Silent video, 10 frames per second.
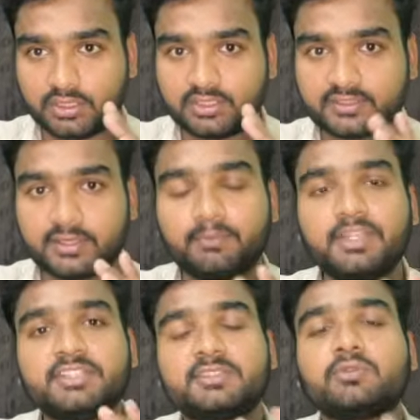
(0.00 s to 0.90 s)
just
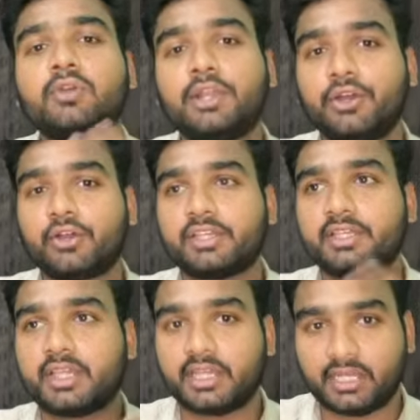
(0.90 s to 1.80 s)
complete some Google
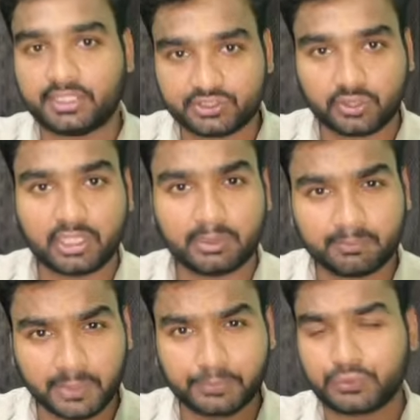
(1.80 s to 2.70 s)
Docking and installing
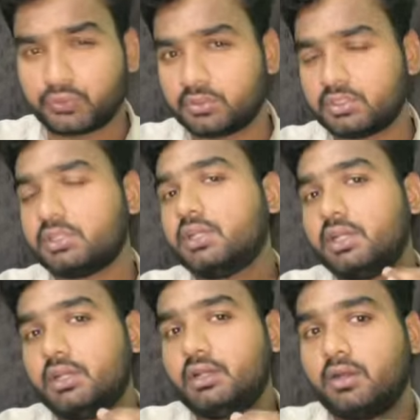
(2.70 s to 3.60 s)
Bubshoot.
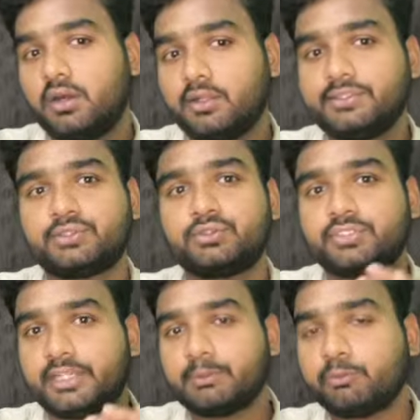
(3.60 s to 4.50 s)
Also
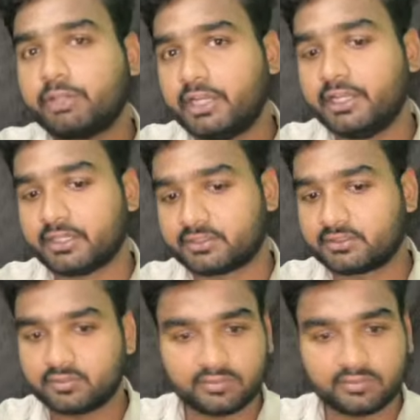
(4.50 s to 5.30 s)
setup of calendars.